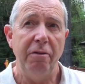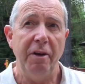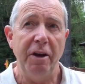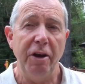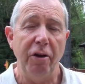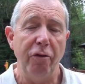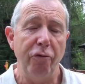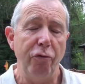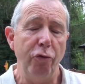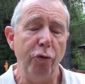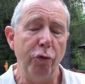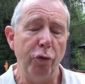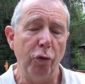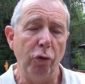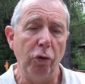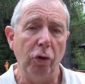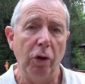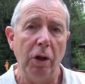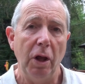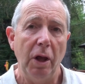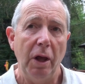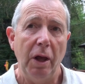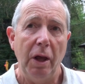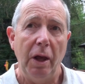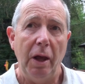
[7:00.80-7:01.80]
very
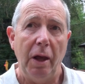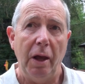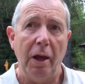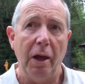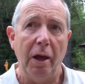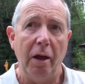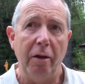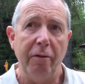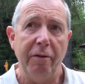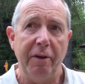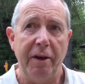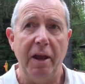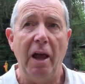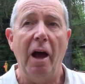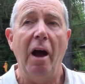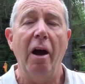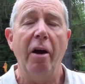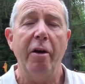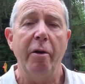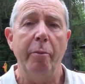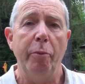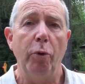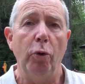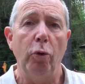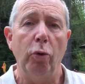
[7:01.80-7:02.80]
rural, uh, very
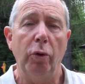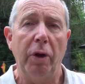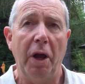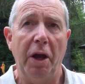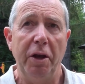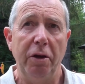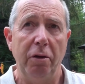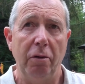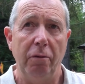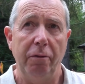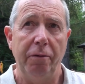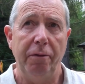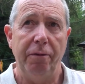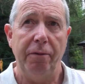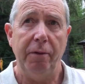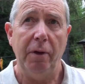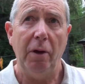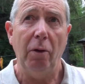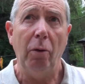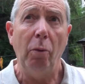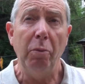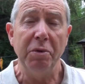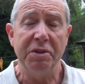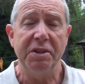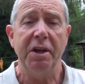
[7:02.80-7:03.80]
arable kind of
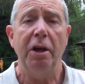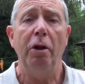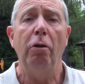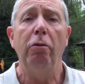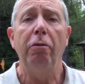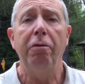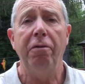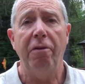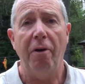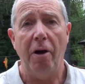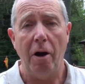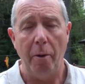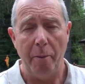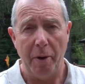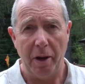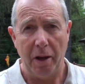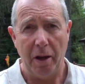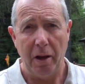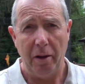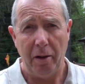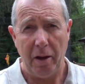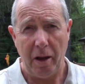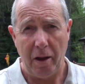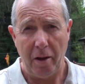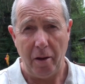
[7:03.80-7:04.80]
uh, almost hill
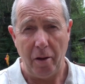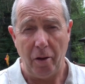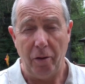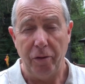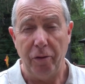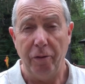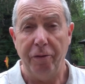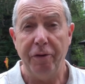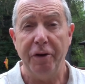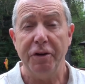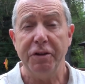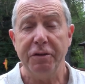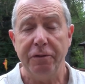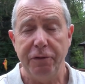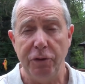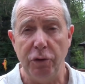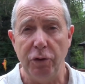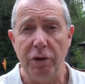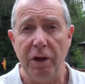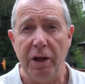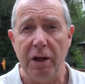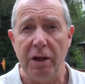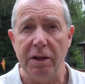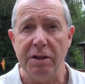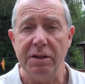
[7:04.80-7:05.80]
farming uh, on the first
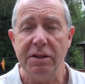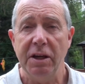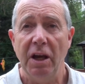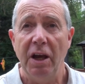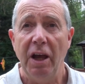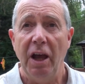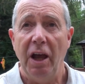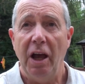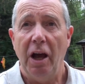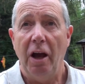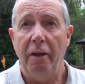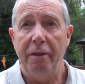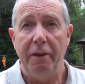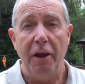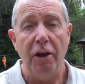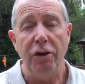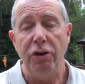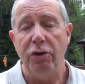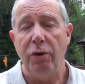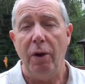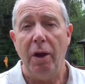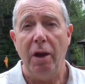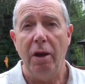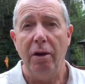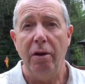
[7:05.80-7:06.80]
few days, and
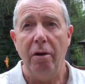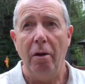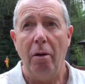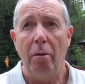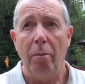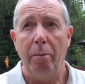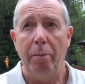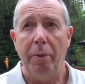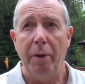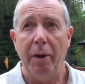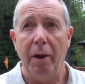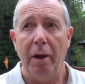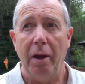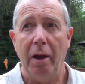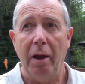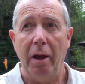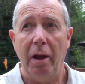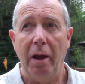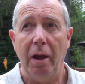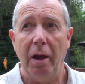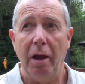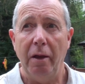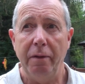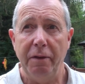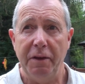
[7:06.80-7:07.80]
then you end up uh,
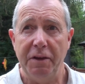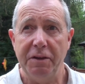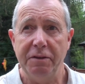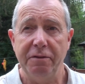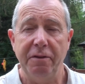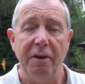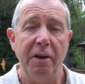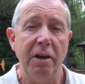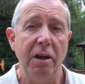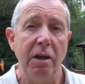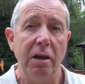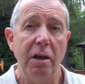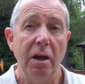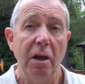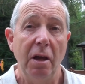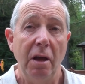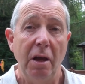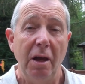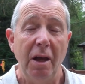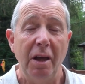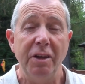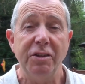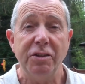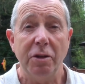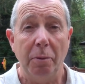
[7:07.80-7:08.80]
in these very
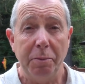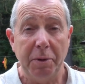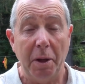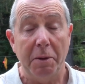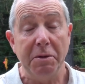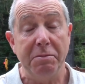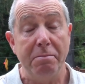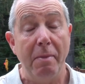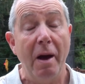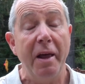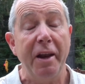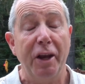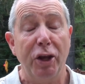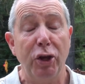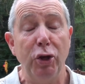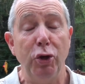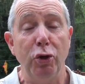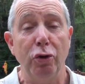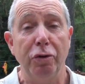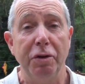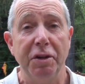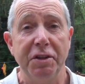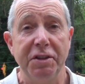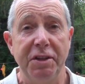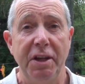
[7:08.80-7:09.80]
and sometimes
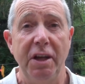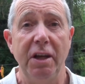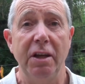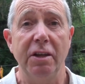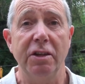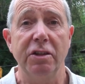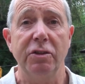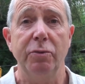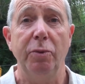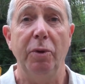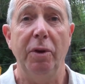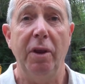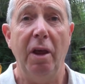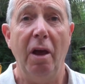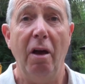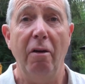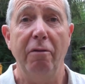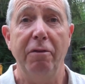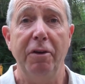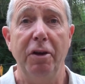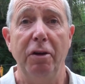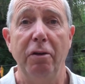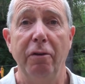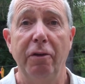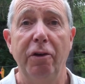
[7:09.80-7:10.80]
manicured estates where they
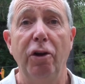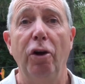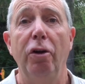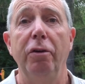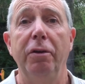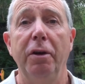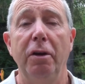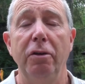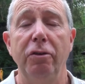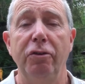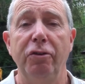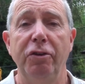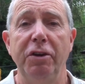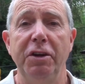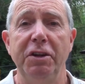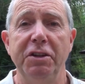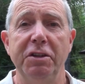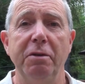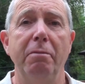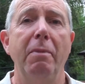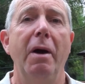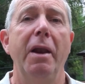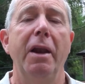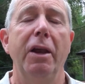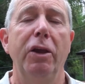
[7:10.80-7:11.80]
have kind of cut down
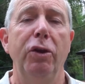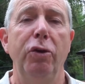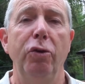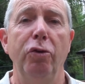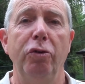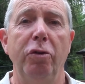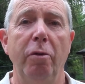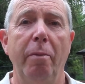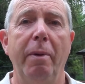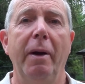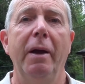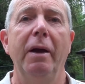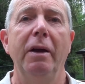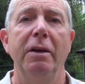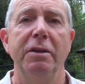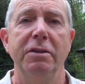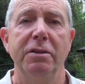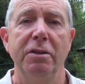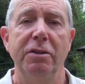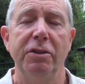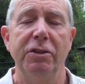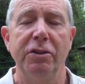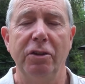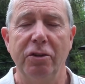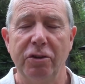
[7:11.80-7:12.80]
trees and manicured the
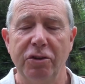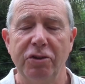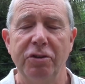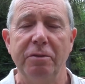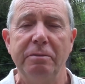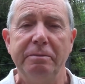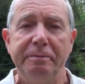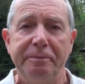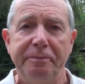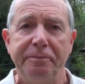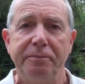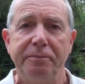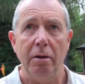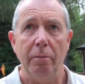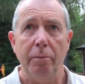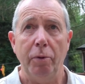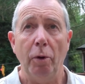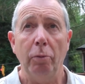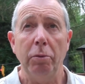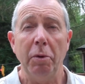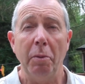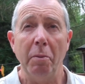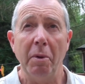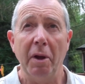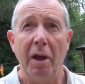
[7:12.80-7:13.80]
banks and such.
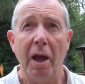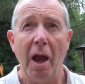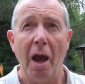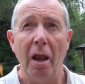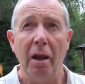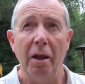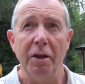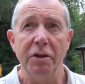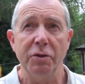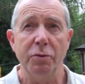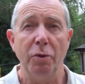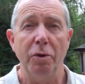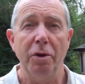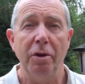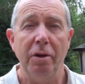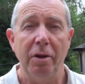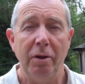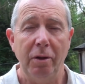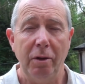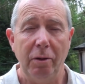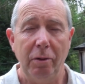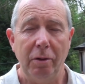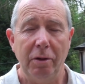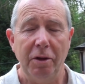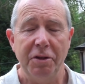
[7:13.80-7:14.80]
Probably Macallan's one of
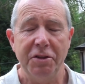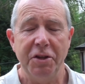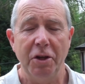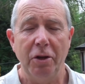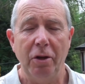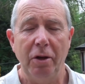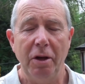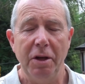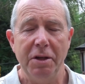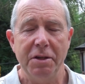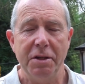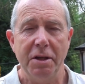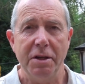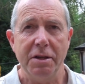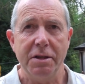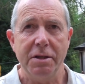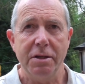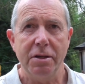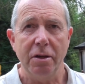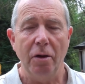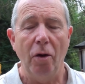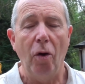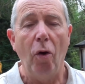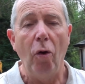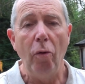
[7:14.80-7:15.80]
the distilleries
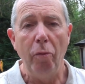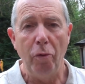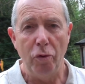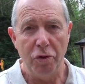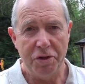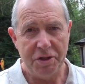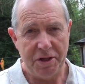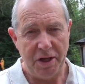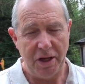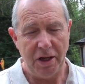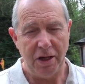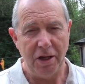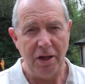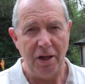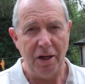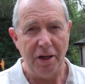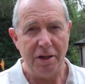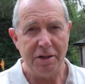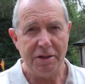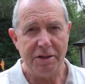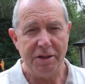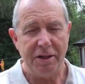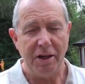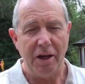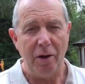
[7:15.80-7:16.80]
that's almost taking
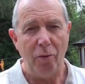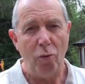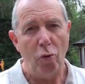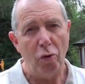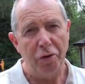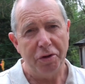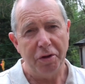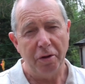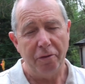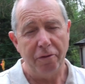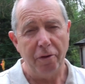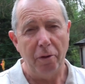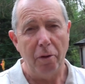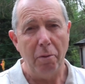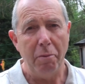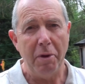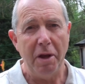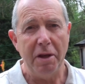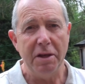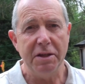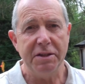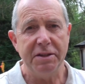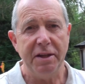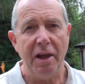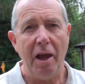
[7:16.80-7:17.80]
its uh, water from the
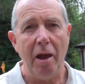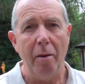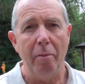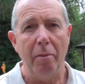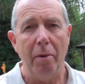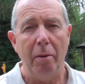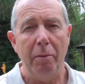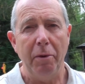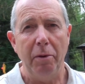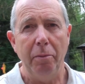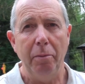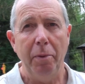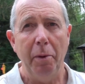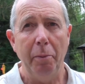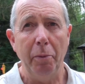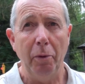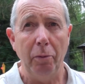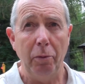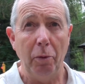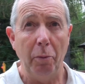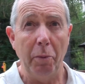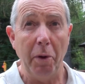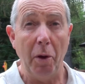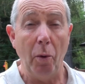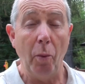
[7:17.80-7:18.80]
main stem. I mean,
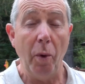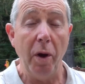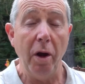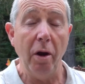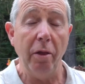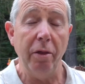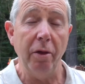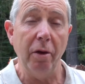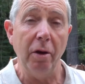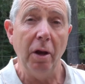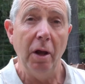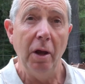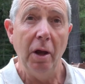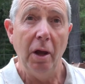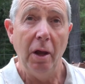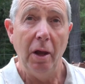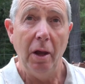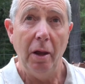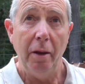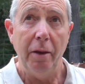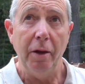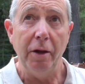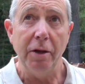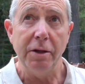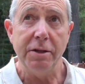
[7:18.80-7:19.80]
people will be aware that
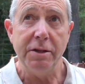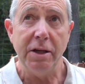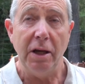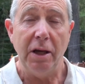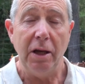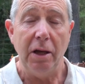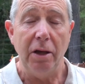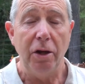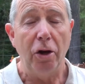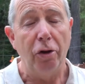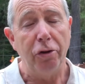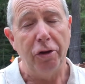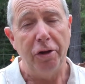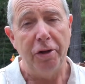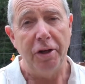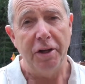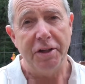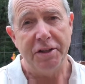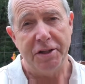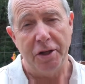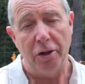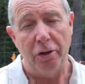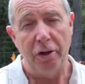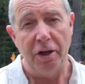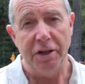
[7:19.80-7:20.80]
that uh, none of the
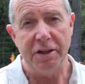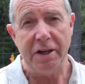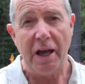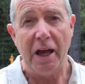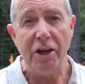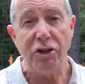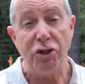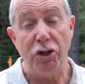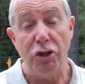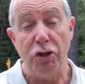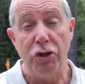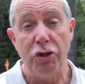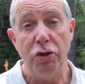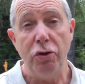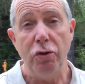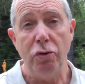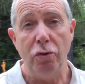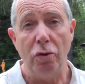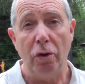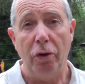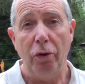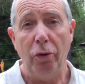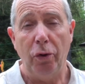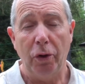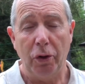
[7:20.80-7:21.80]
distilleries actually
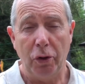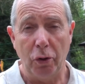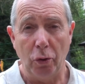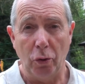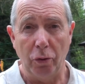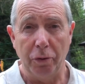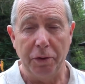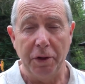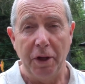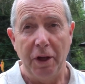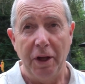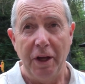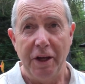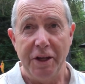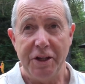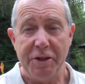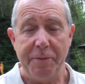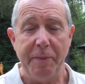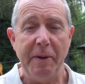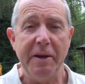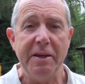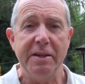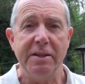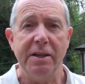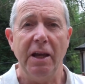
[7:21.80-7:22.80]
do, although they're called
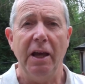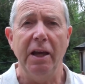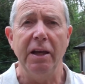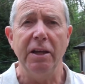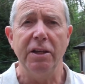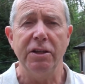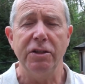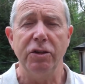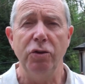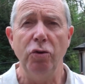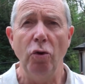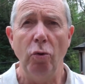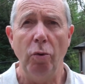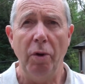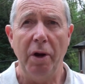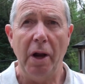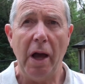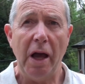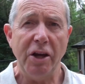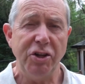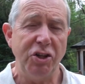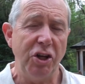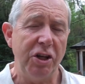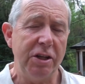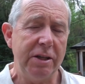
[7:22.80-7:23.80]
space sides, no one
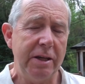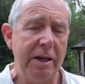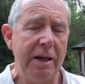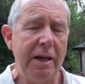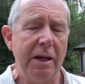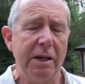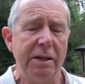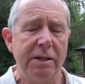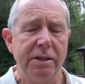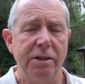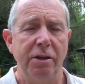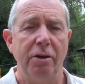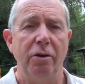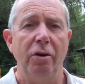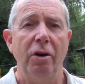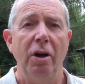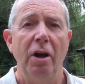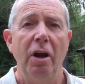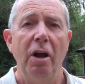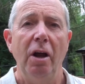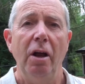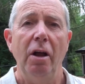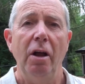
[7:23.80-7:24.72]
actually takes their